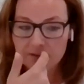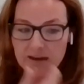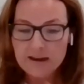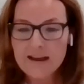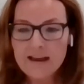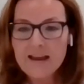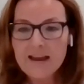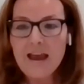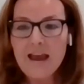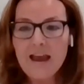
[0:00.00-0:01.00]
account.
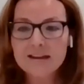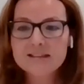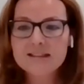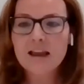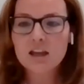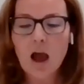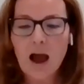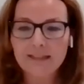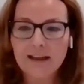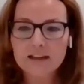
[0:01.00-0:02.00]
And it's
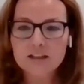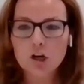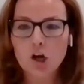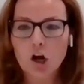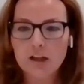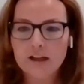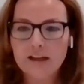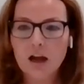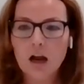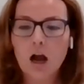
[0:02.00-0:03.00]
I like to
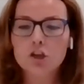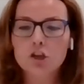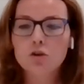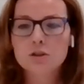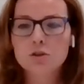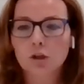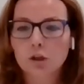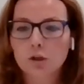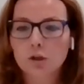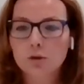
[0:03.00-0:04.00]
call it a
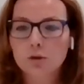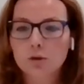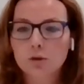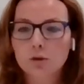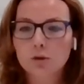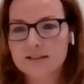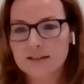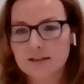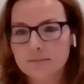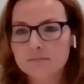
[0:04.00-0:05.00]
use it or lose it
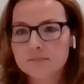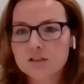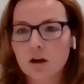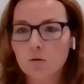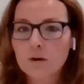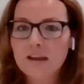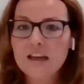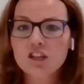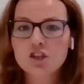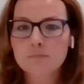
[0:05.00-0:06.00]
system.
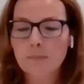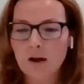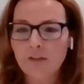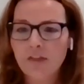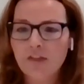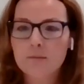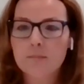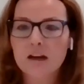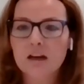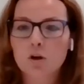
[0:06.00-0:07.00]
So each
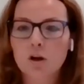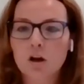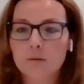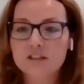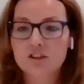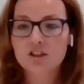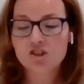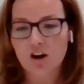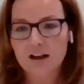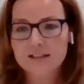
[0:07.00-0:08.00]
month, the money will go
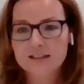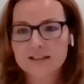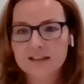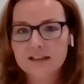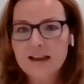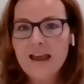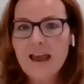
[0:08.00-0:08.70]
into the trust